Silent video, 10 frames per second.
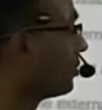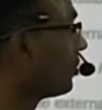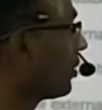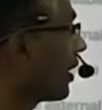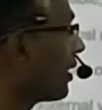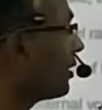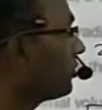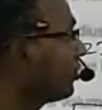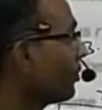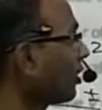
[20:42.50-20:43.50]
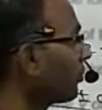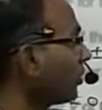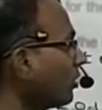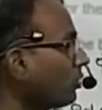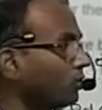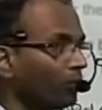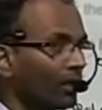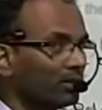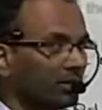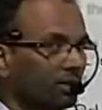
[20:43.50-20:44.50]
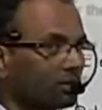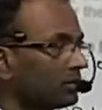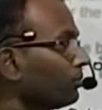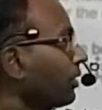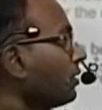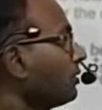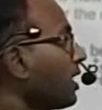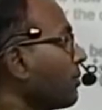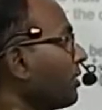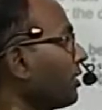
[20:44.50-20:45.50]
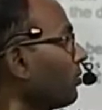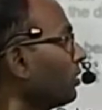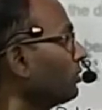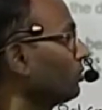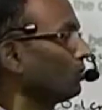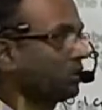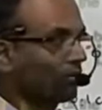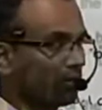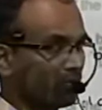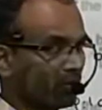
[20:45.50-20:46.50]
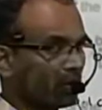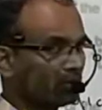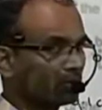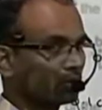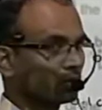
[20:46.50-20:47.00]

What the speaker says: So radius should be reported to 2.6 because diameter was 2 significant figures.